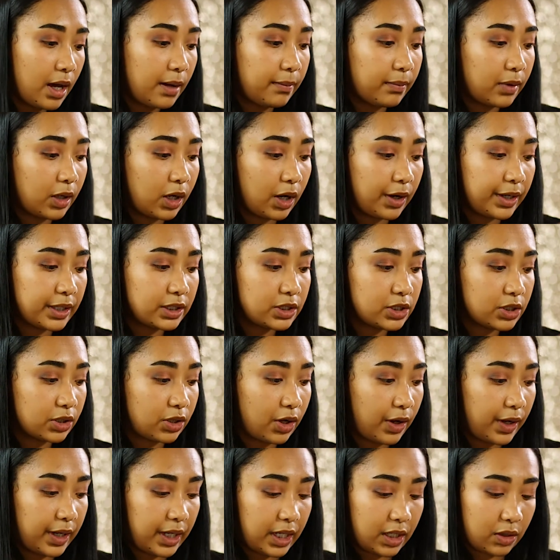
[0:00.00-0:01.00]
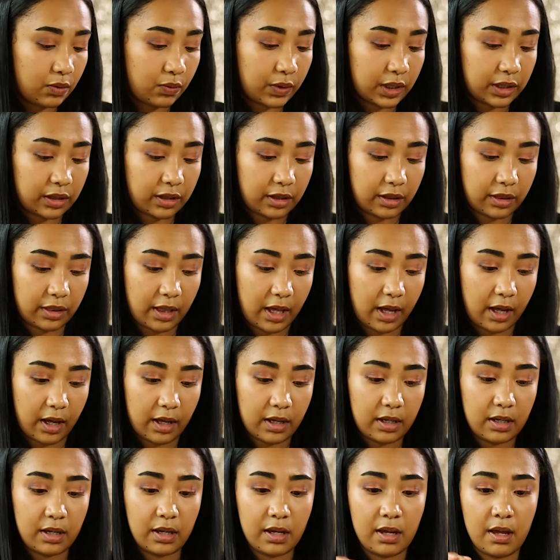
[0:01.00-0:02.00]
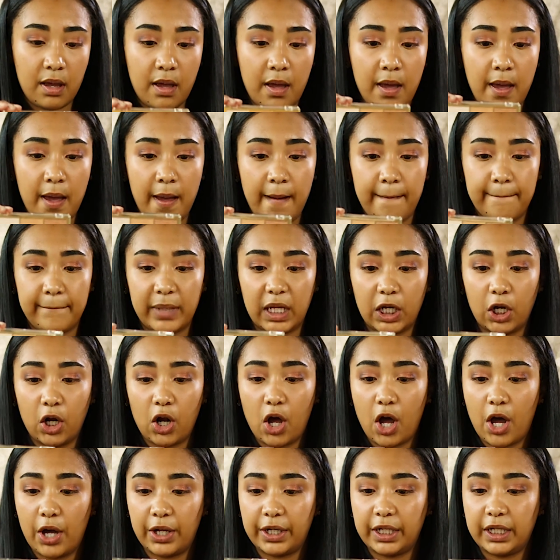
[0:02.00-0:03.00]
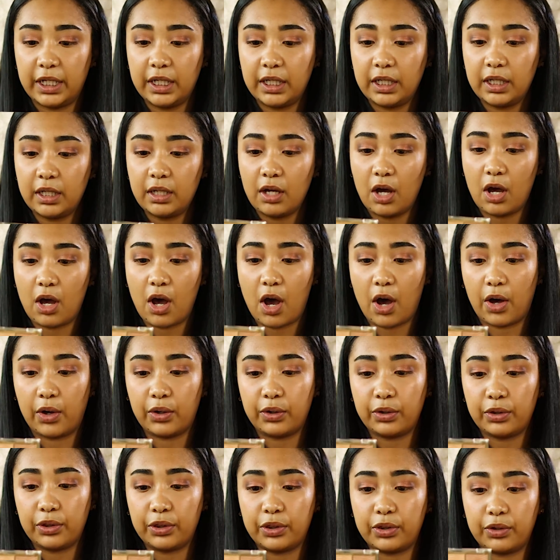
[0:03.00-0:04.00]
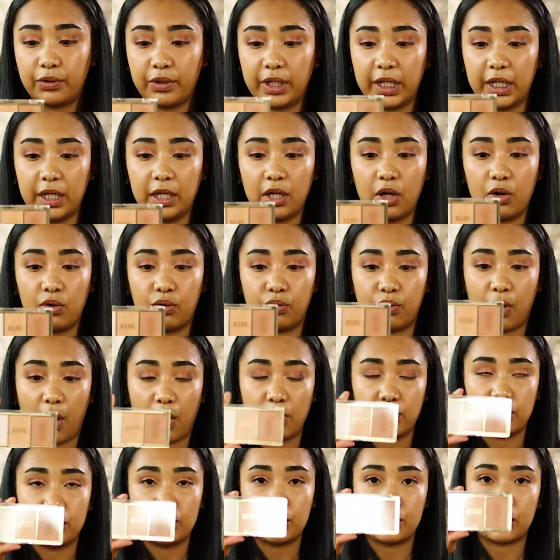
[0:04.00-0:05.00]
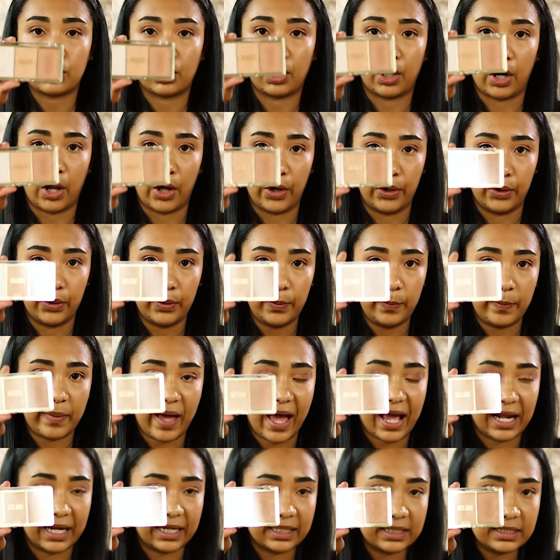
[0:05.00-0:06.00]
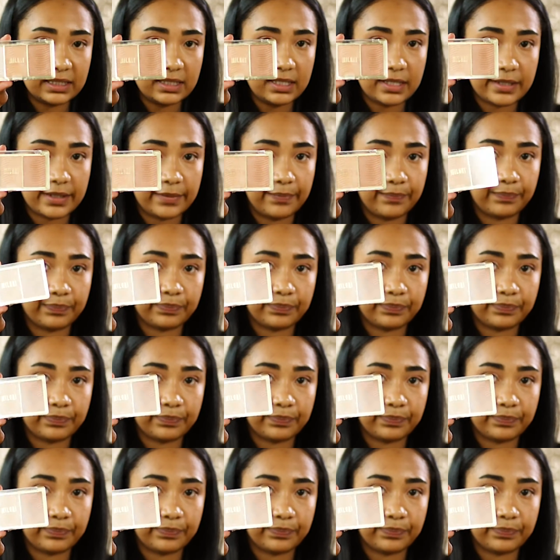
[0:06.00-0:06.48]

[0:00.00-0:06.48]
I'm going to go in with the Milani 03 Rose Glow palette,